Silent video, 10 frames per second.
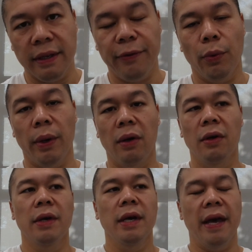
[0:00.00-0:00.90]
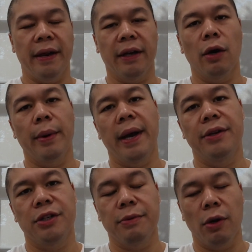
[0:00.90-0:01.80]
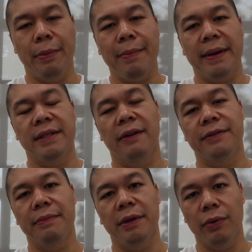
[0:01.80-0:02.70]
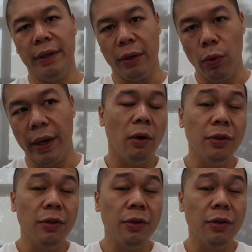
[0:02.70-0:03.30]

if you will, and then I can go ahead and just, you know, make myself something really quick.